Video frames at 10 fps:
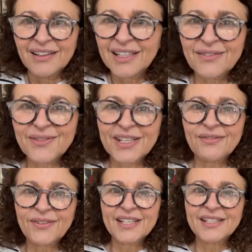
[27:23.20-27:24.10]
Give,
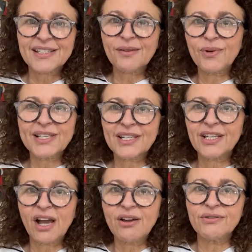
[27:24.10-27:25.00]
give kids somewhere to
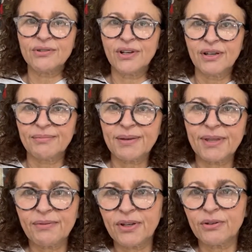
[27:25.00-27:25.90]
go. Maybe
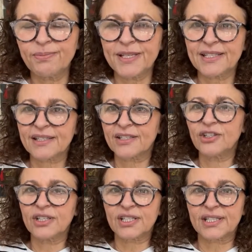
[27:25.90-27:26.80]
they won't all be
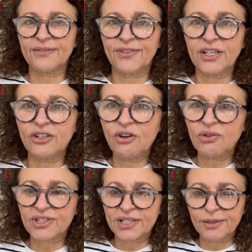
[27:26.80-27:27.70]
sn sniffing
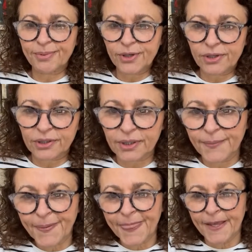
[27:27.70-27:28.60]
nos in the park.
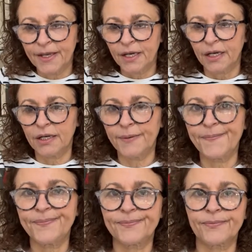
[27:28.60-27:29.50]

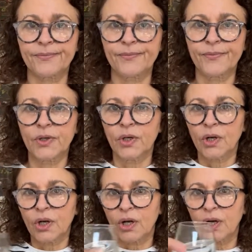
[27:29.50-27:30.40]
Um,
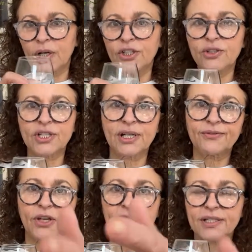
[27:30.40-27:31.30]
I used to
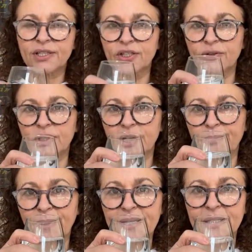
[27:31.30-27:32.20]
love going to the youth
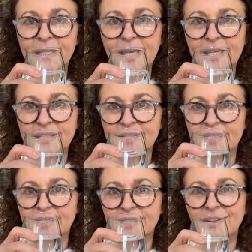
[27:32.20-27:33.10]
club back in the
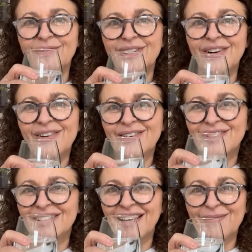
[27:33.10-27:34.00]
80s. Oh,
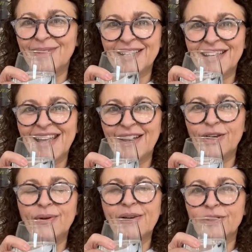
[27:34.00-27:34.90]
God. I mean, yeah.
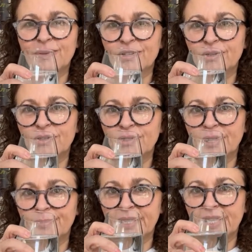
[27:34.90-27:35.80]
Who else went to a youth
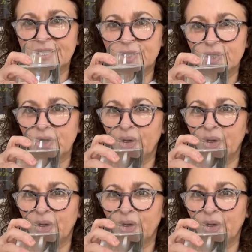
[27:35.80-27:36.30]
club in the 80s?